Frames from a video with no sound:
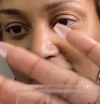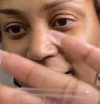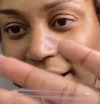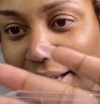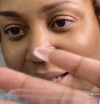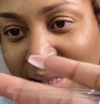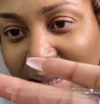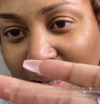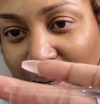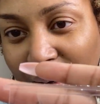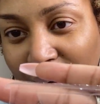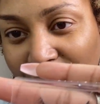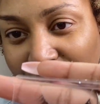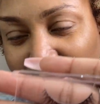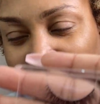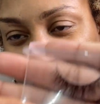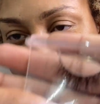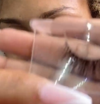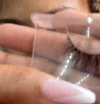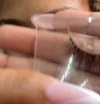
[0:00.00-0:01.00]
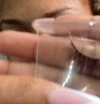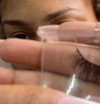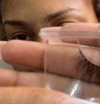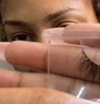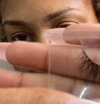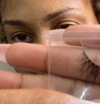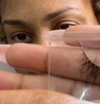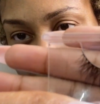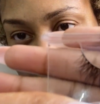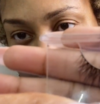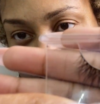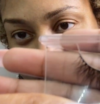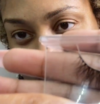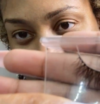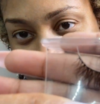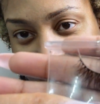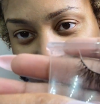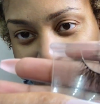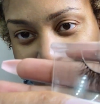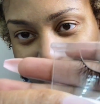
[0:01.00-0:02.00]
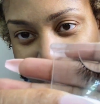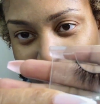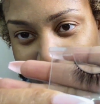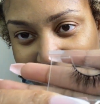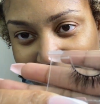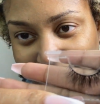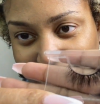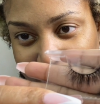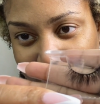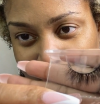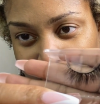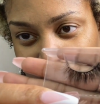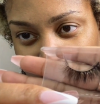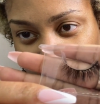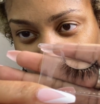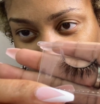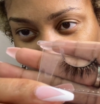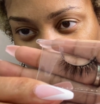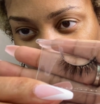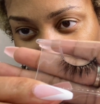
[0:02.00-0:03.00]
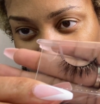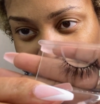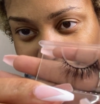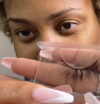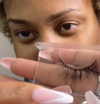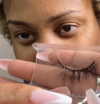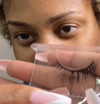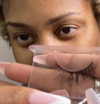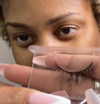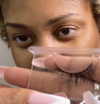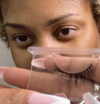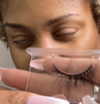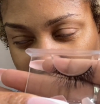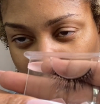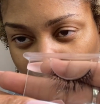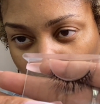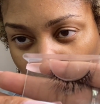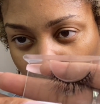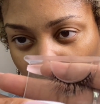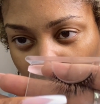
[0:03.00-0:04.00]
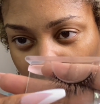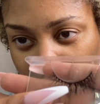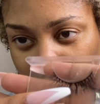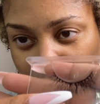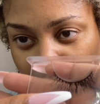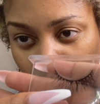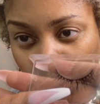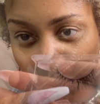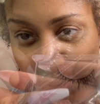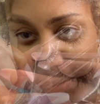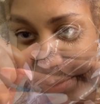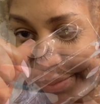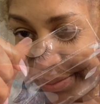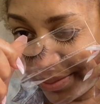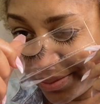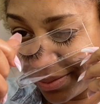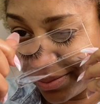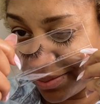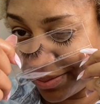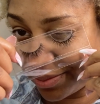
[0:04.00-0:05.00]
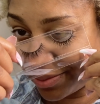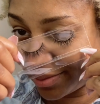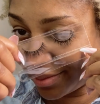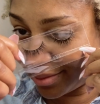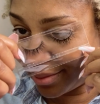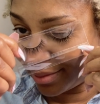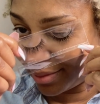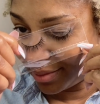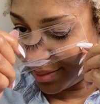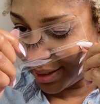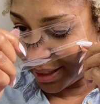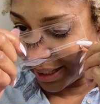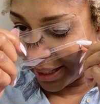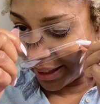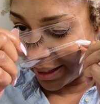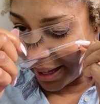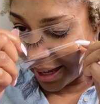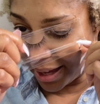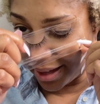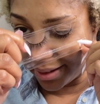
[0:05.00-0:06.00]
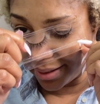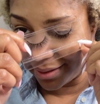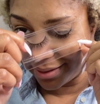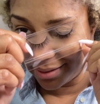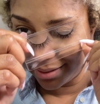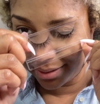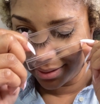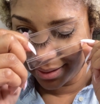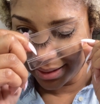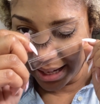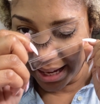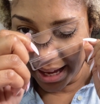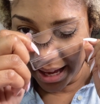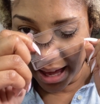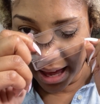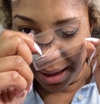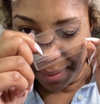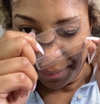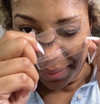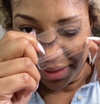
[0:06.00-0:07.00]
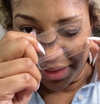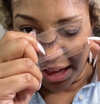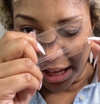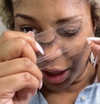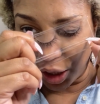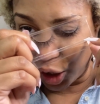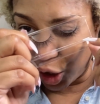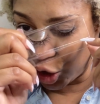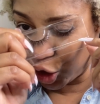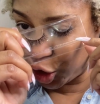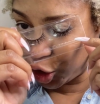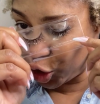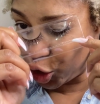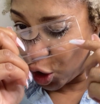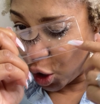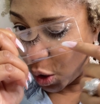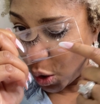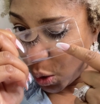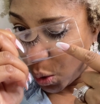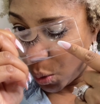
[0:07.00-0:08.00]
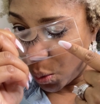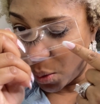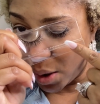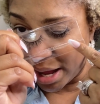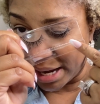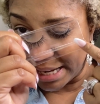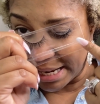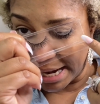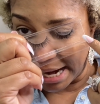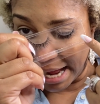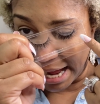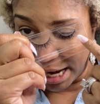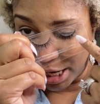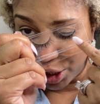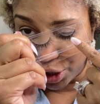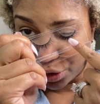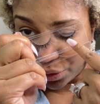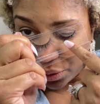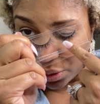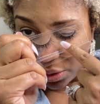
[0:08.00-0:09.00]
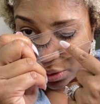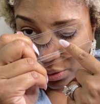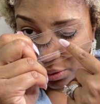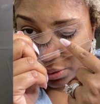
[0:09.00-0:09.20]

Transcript: So you can see it has like the, all of the wispy. Look at that. But that looks so natural.